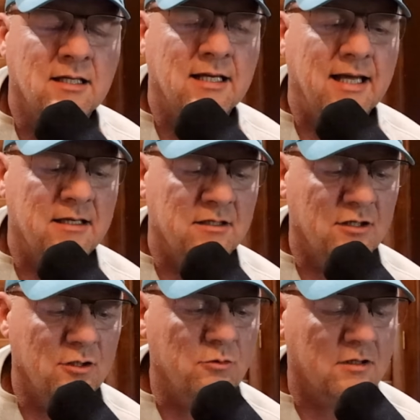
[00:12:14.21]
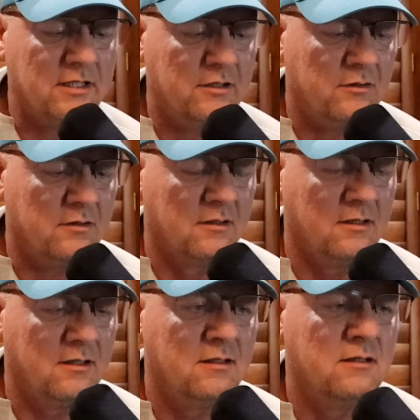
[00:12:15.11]
And nuclear
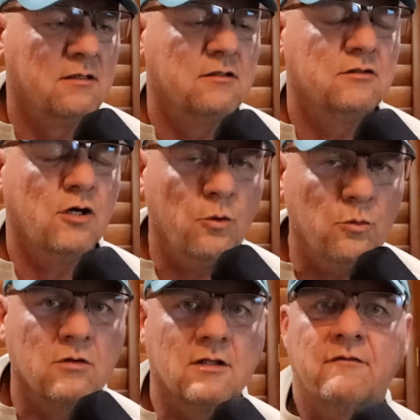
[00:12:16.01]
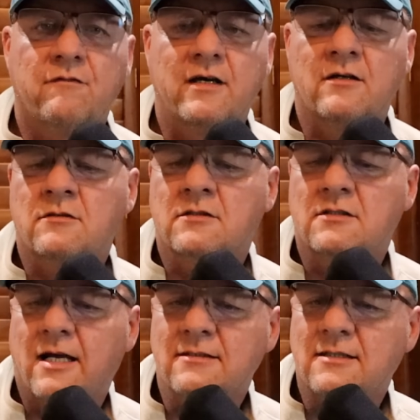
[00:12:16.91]
totally fails
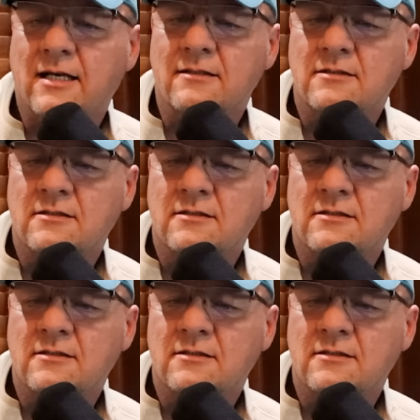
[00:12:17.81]
that test.